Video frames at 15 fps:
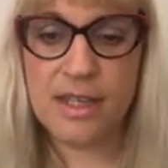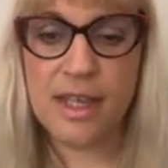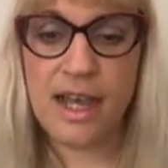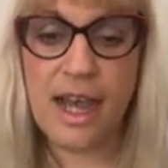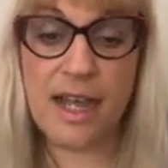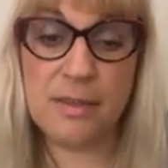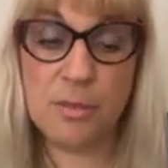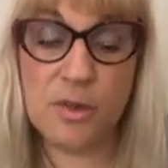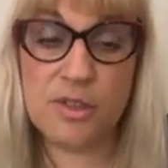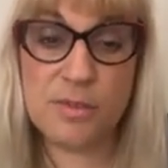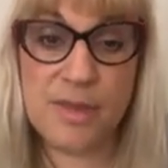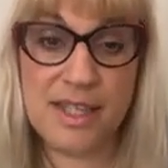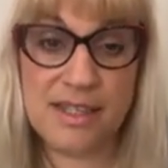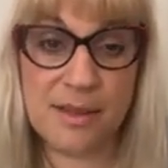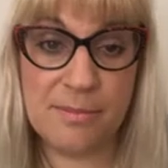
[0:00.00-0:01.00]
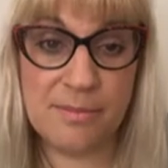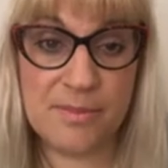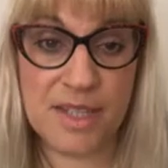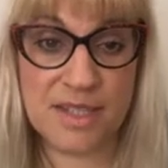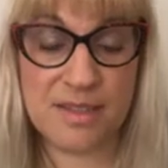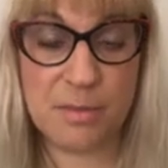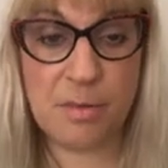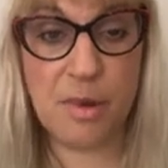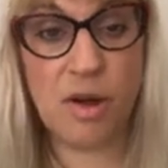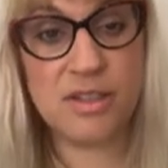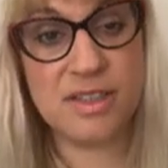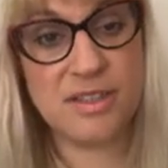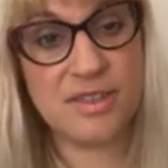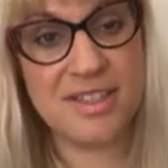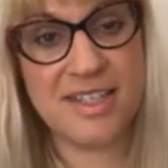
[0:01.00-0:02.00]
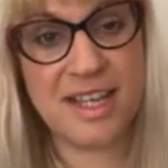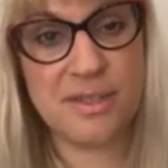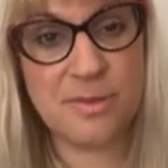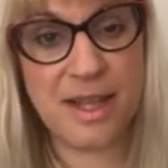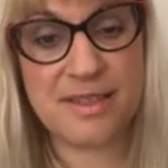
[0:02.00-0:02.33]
And most medium, it's important to say as well,